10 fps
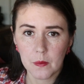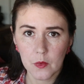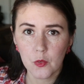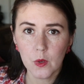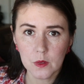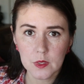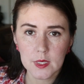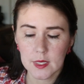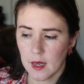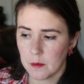
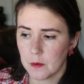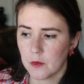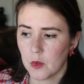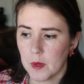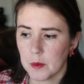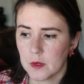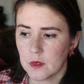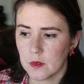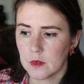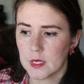Foods up for people
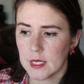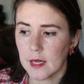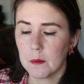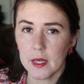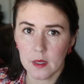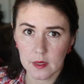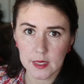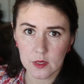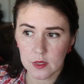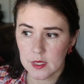to see and made a
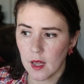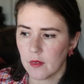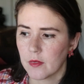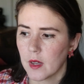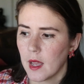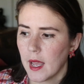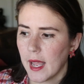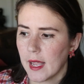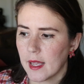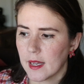list herself.
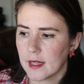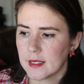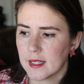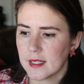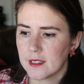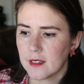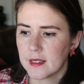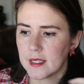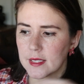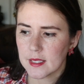And
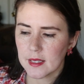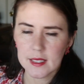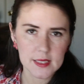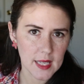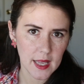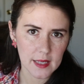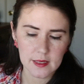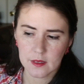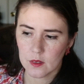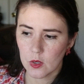this list
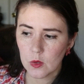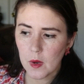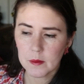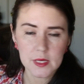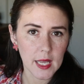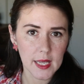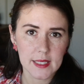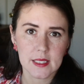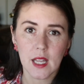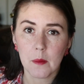her website
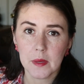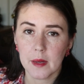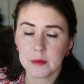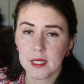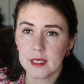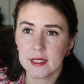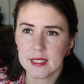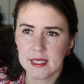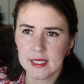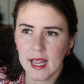has not been updated
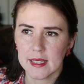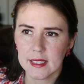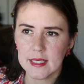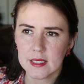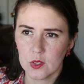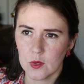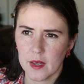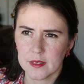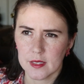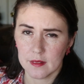since at least
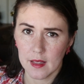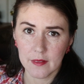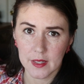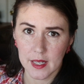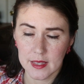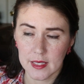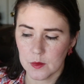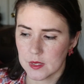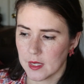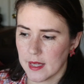2011, I think
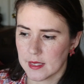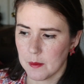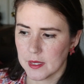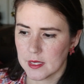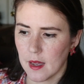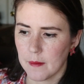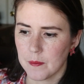was the last time I saw it.